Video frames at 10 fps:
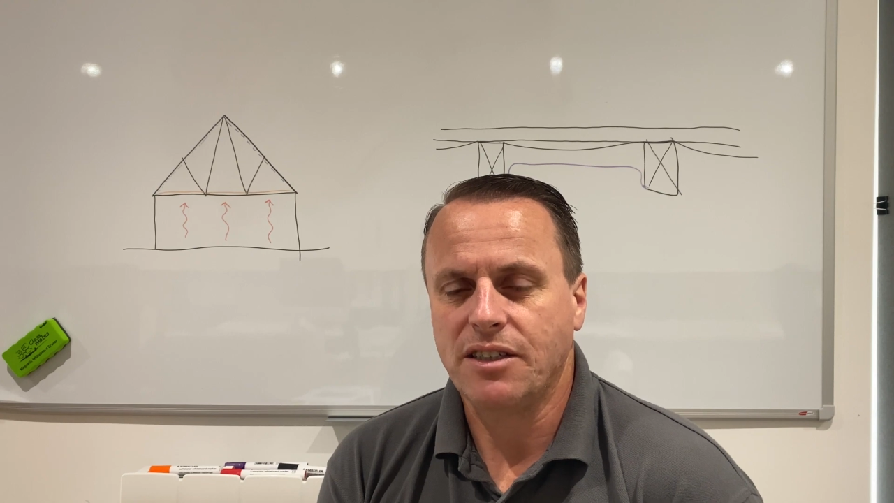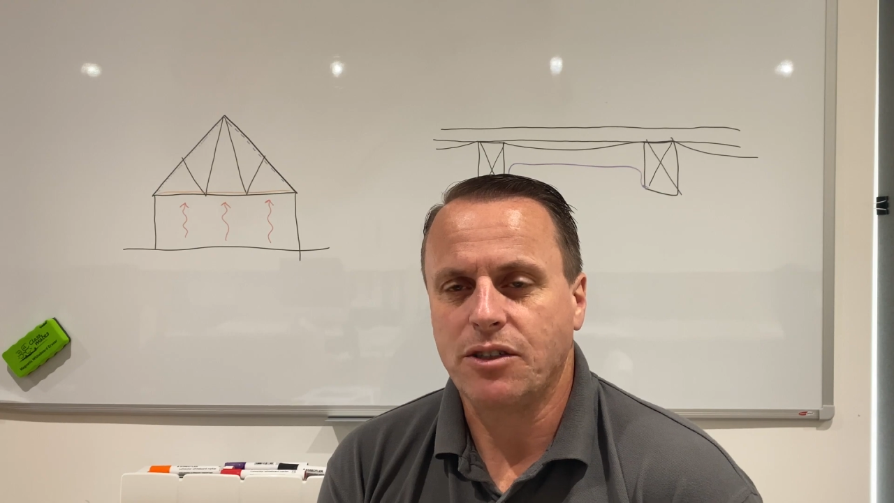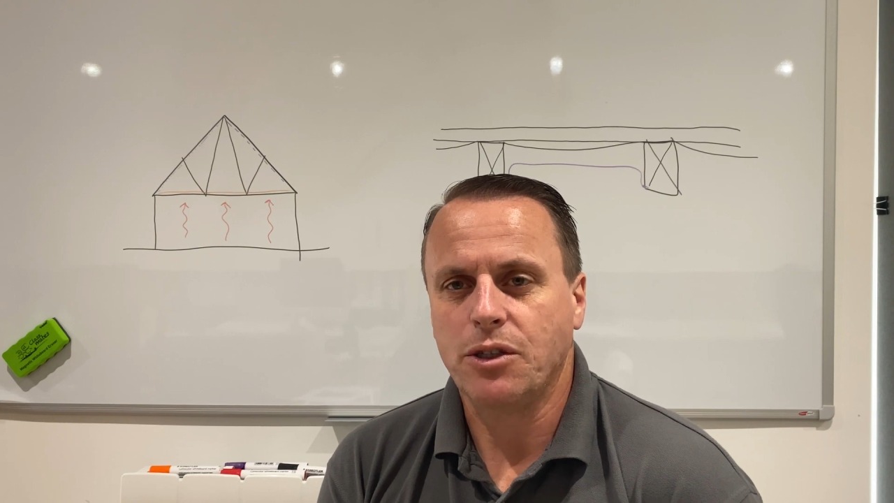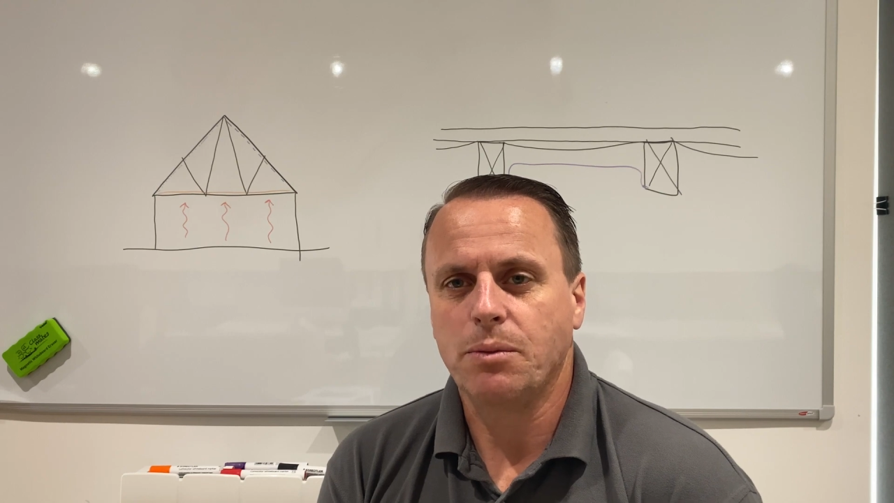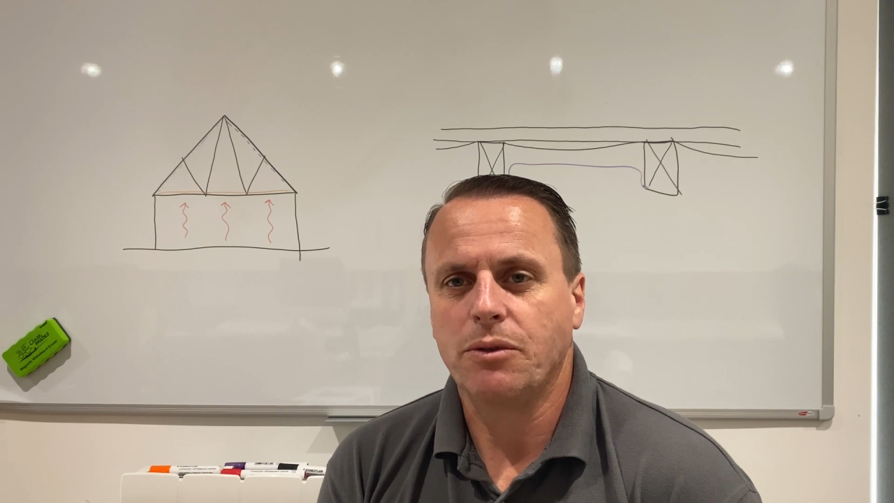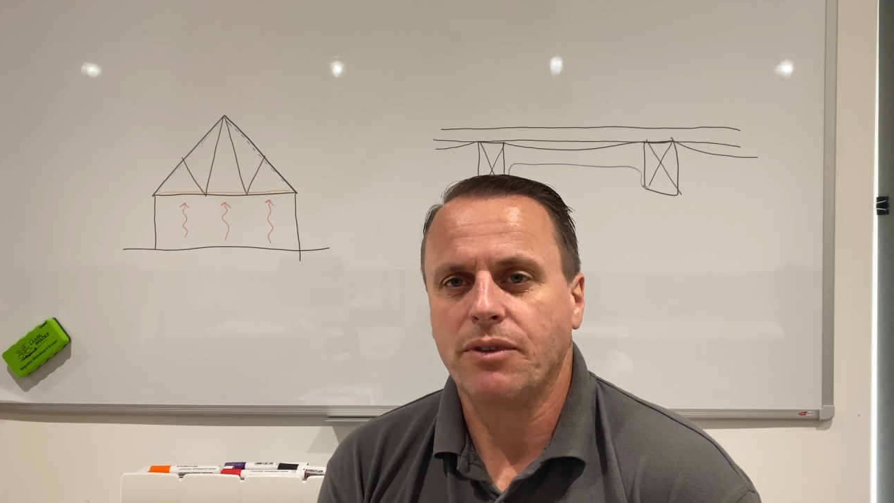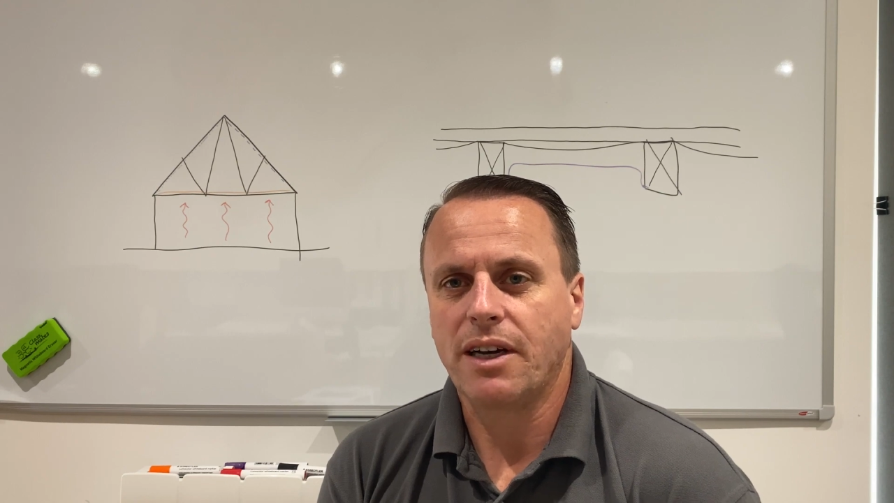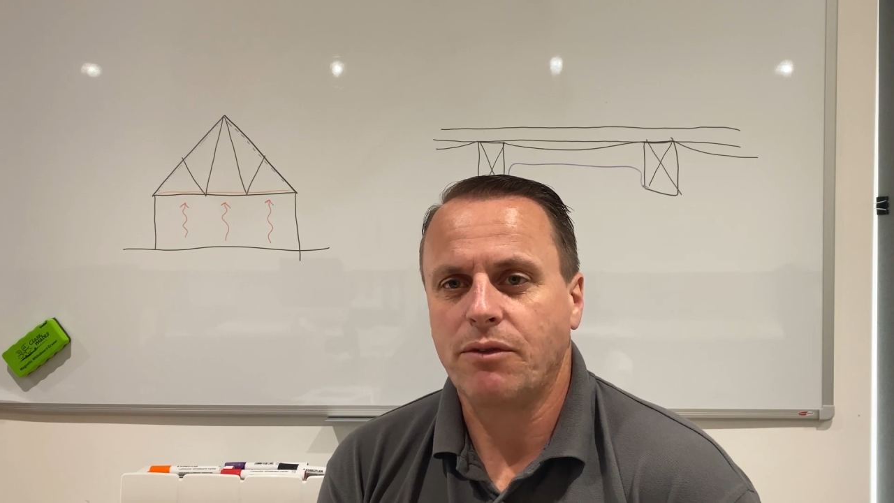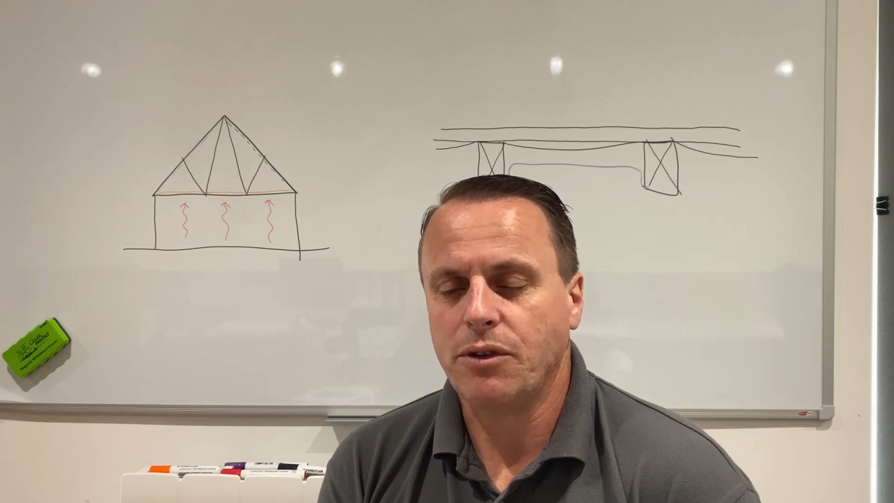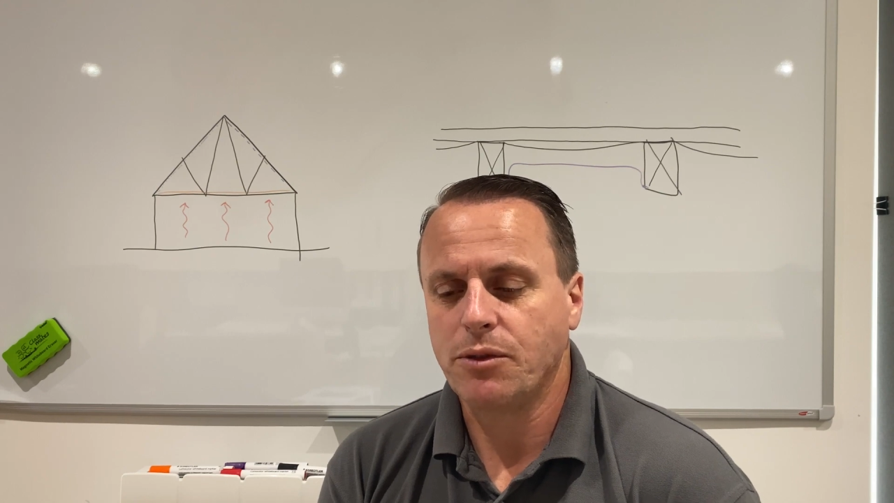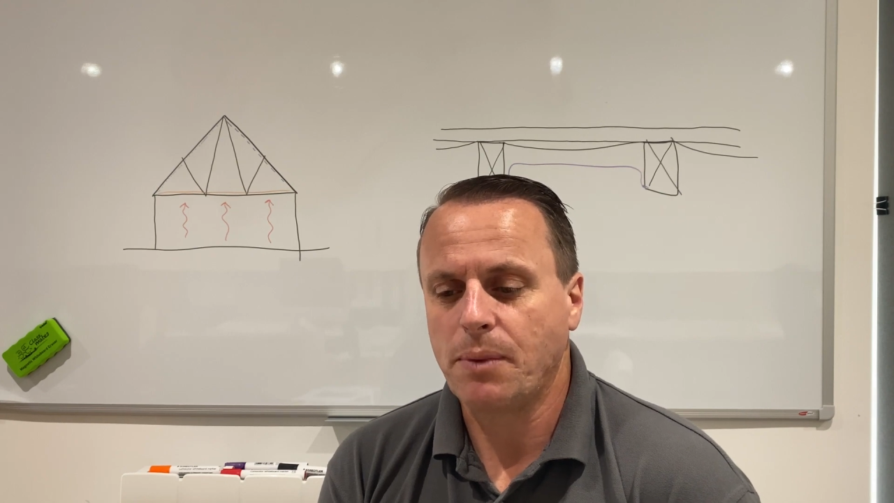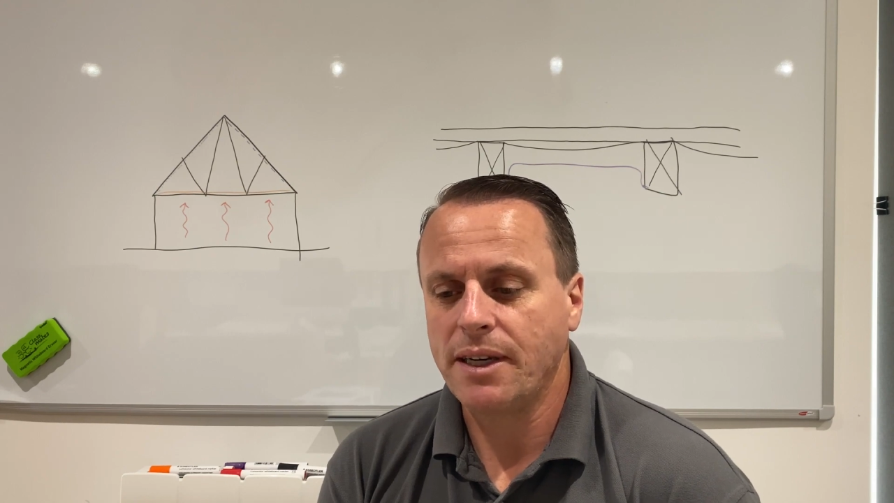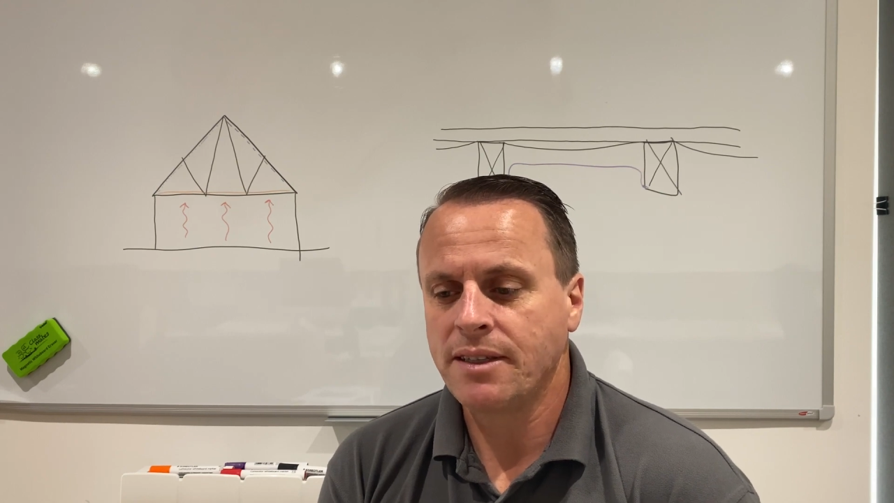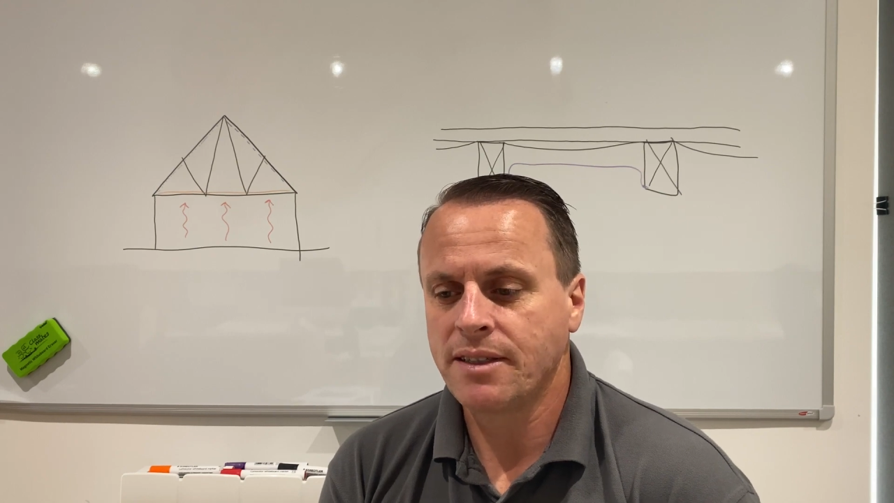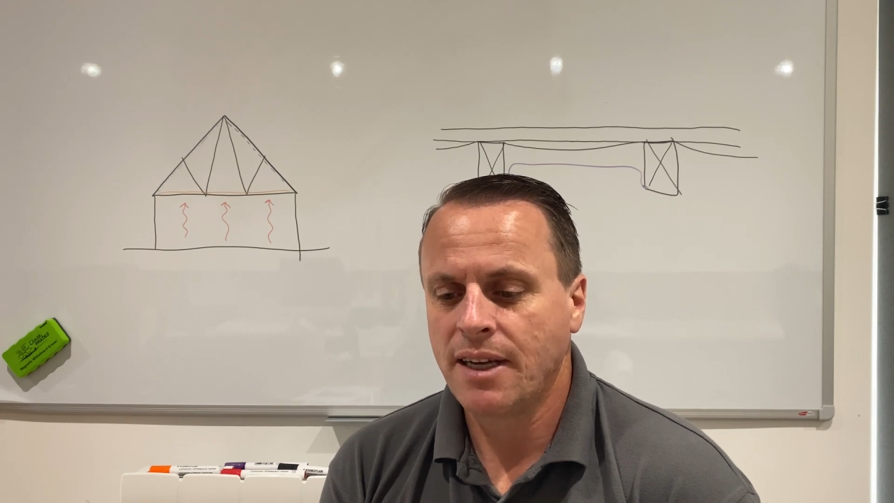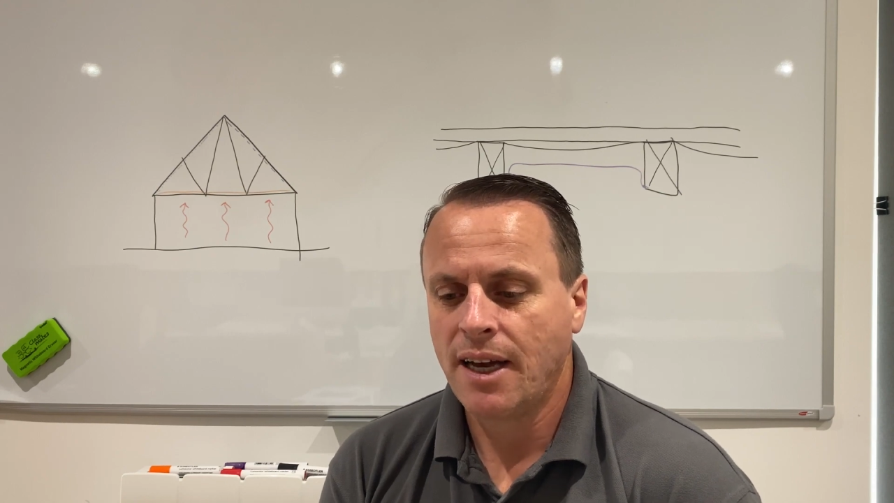suitable for that roof space.